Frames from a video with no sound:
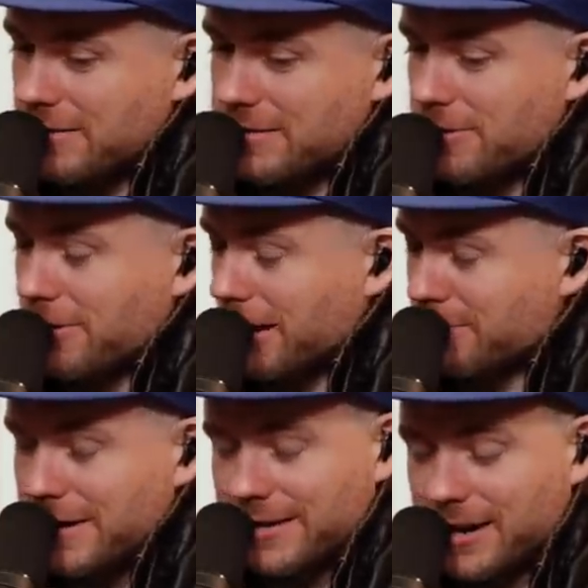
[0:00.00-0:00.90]
I said, look,
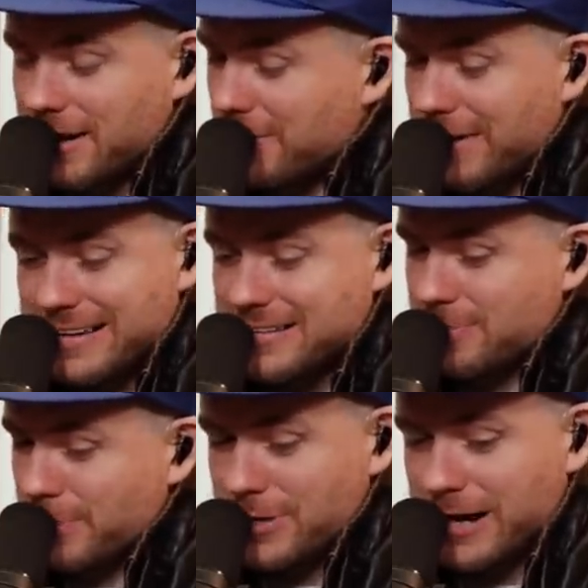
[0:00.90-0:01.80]
I'm not getting into
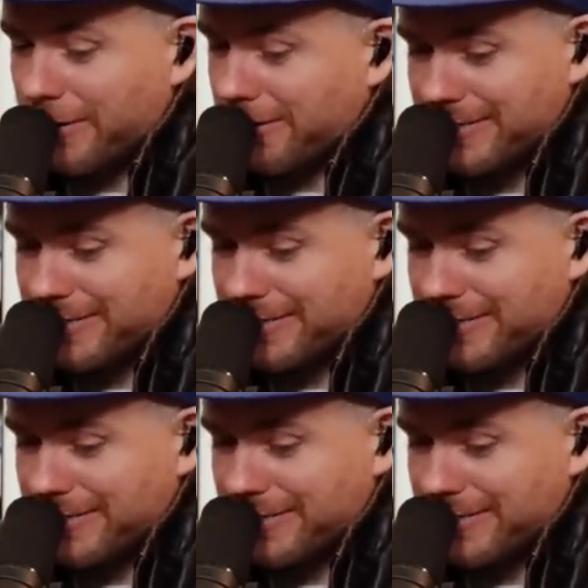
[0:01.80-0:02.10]
racism with you now.